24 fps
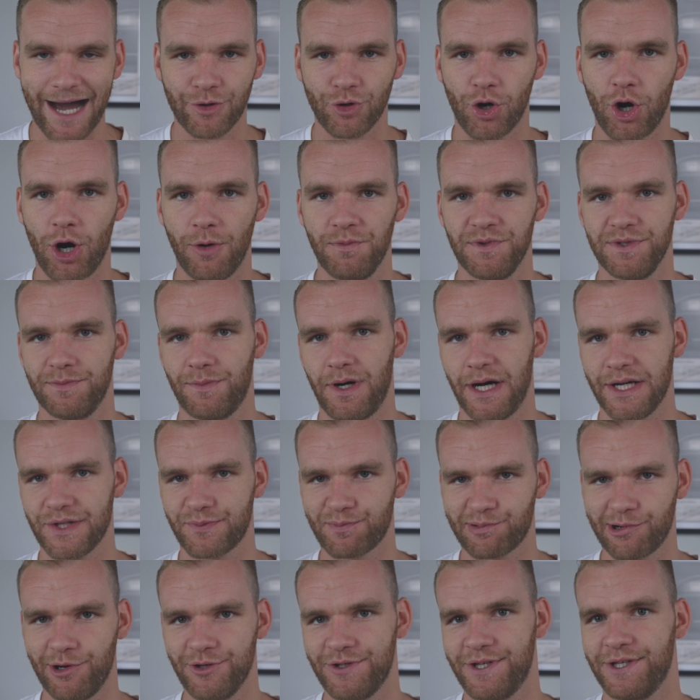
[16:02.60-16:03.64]
optimize
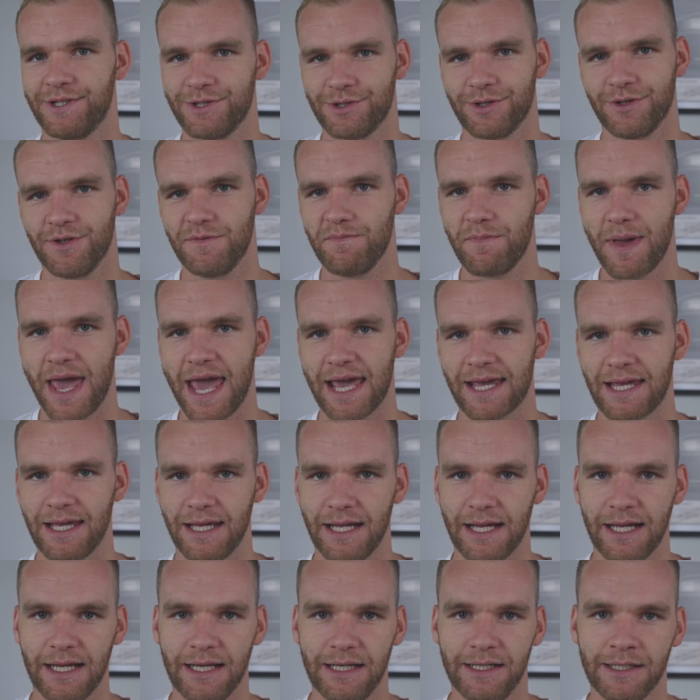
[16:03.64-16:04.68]
processes on the back
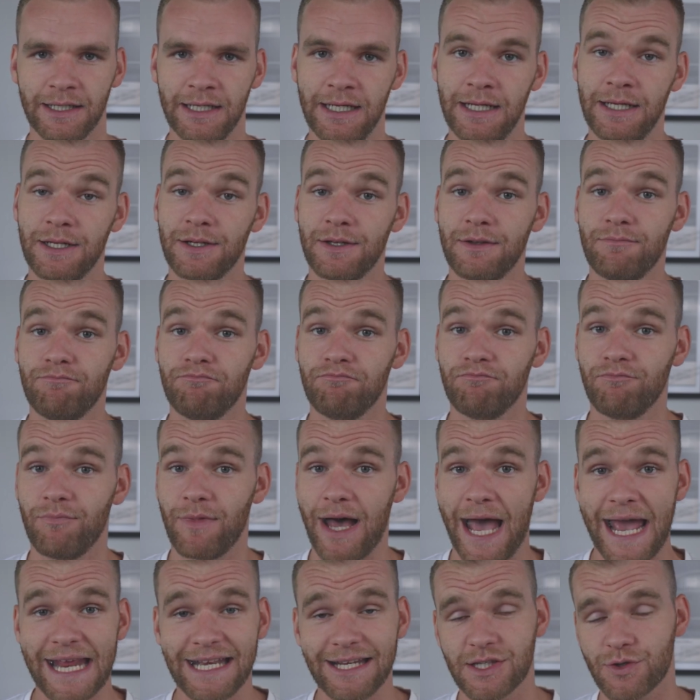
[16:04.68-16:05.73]
end,
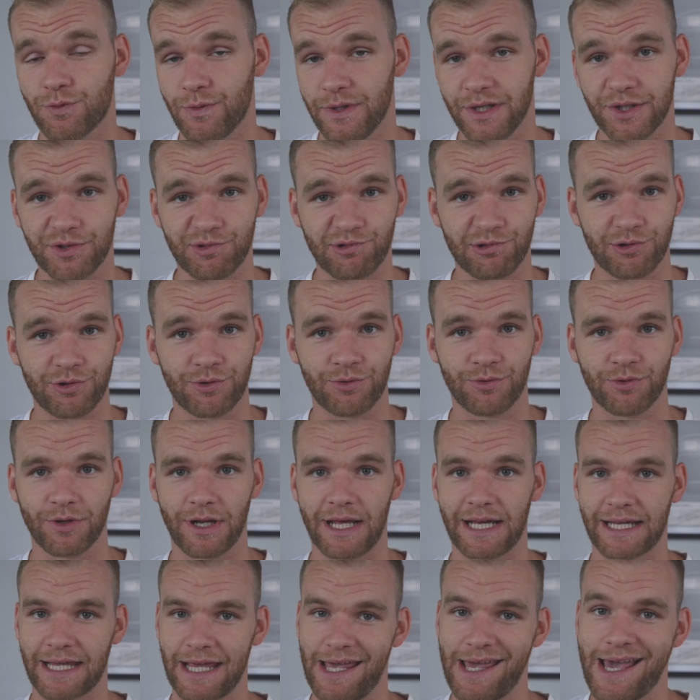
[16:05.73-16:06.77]
80-20 rule,
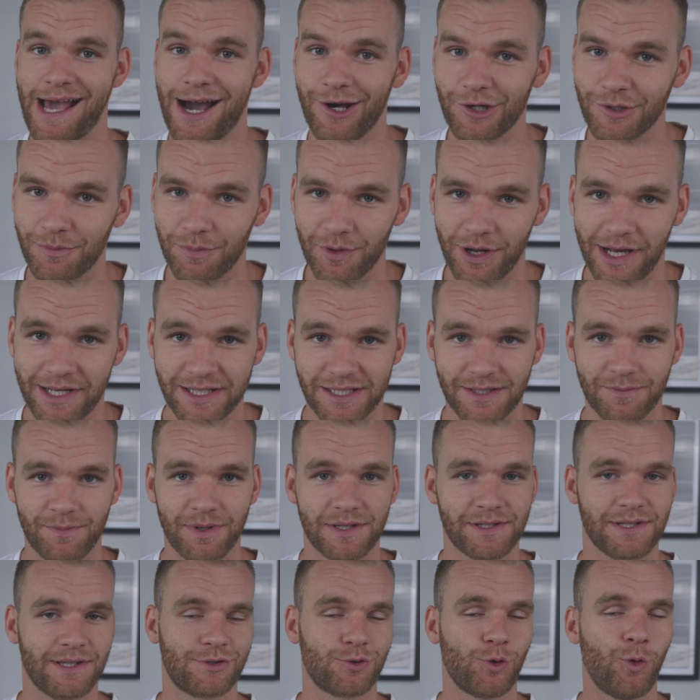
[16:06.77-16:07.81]
like how it applies to
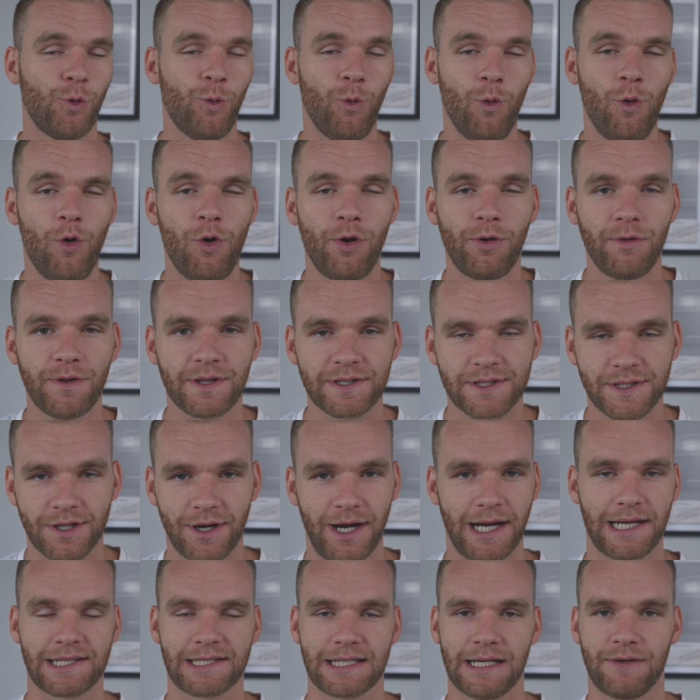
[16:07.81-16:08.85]
business, all this
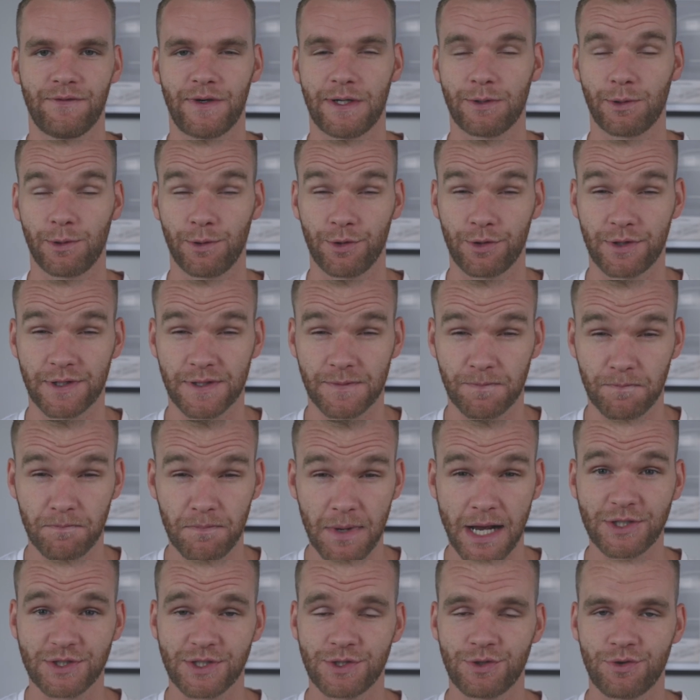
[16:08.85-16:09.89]
kind of stuff. I would learn as
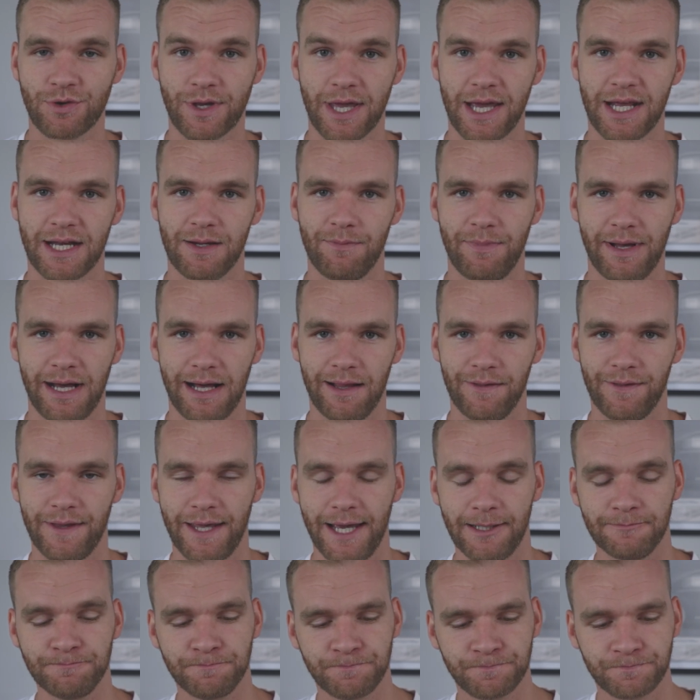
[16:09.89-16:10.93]
much as you can about
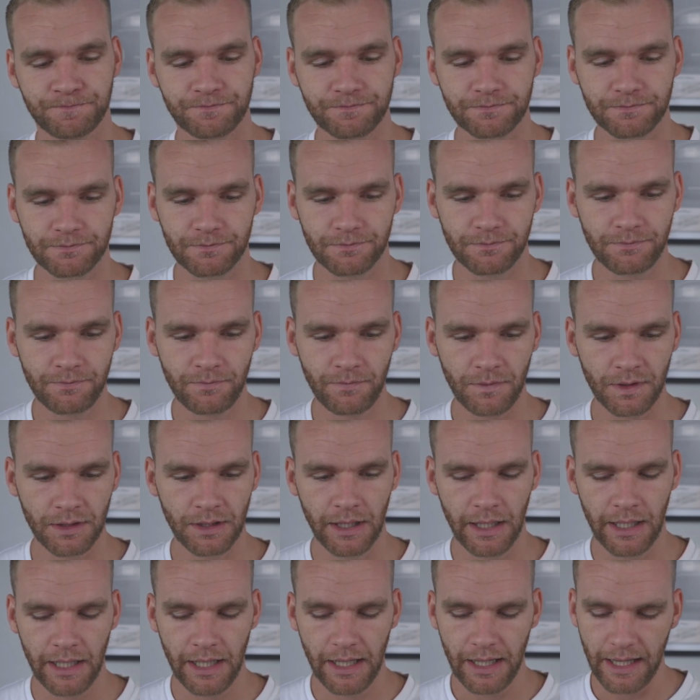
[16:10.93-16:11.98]
that.
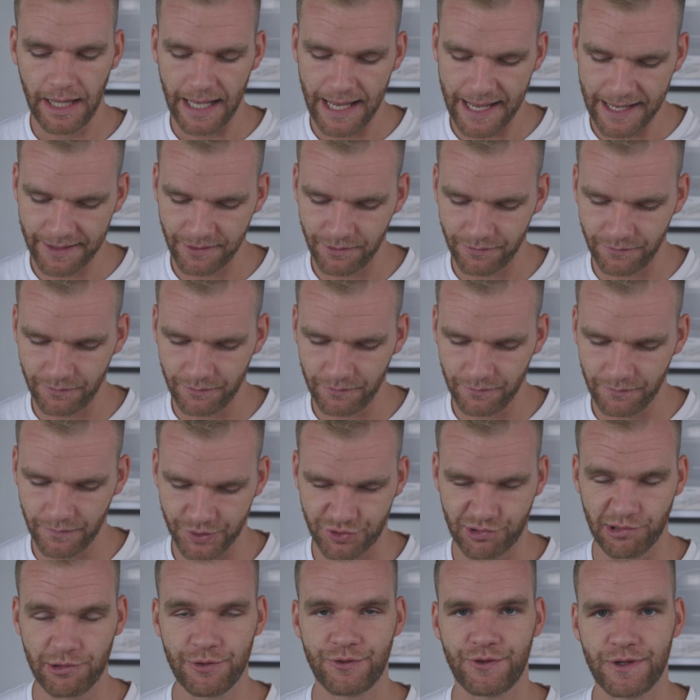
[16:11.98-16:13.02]
And the
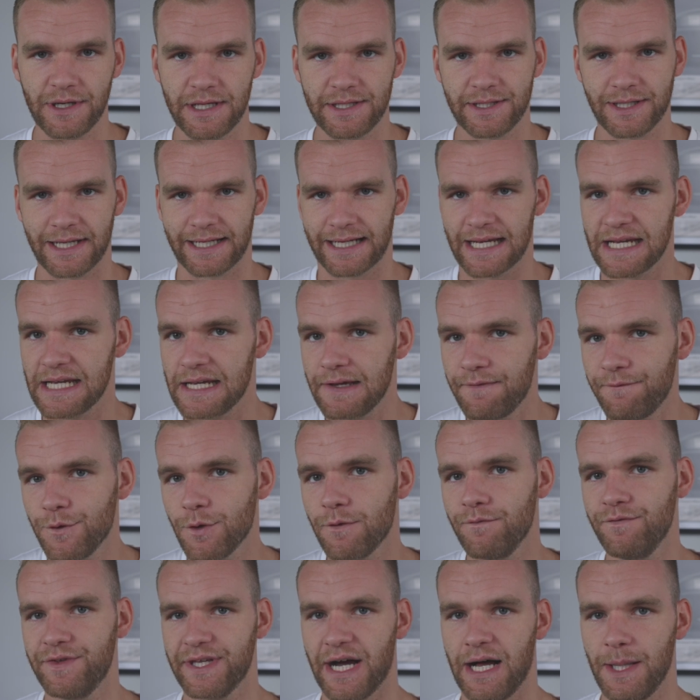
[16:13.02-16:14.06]
truth is, like, if
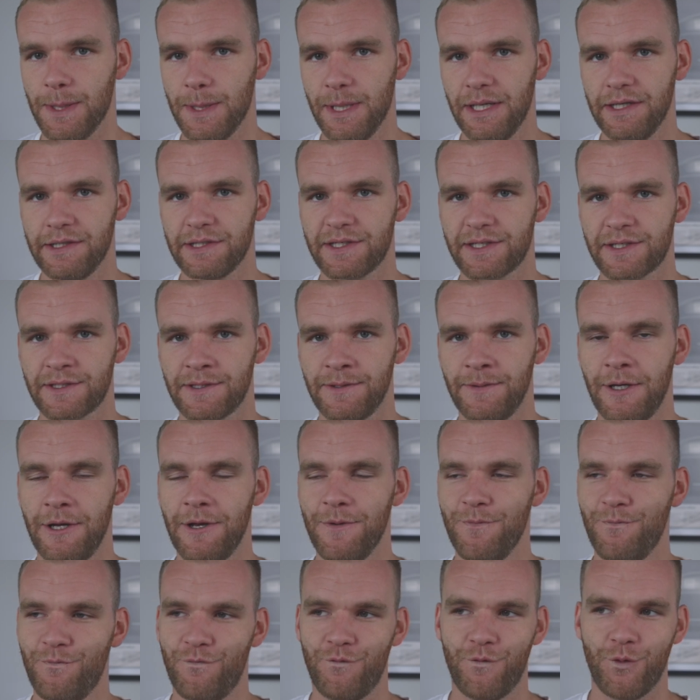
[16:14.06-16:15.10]
you've done this
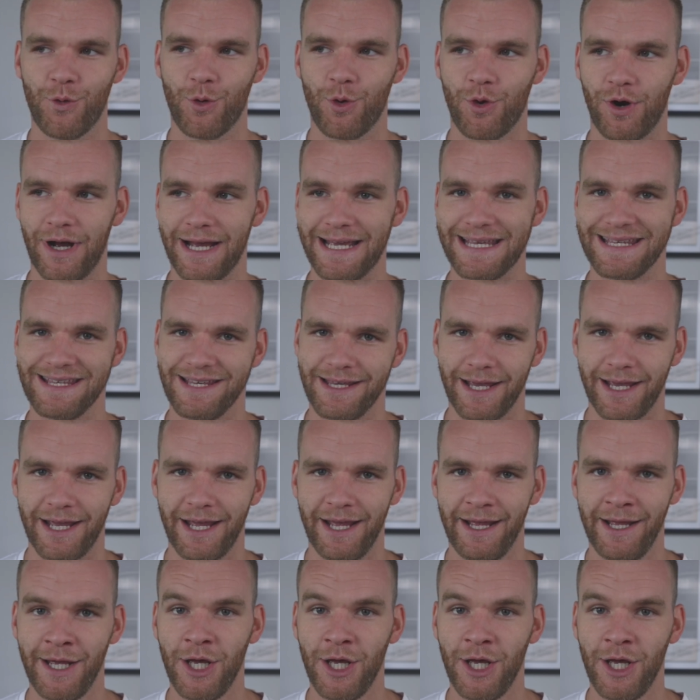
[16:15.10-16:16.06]
for a year,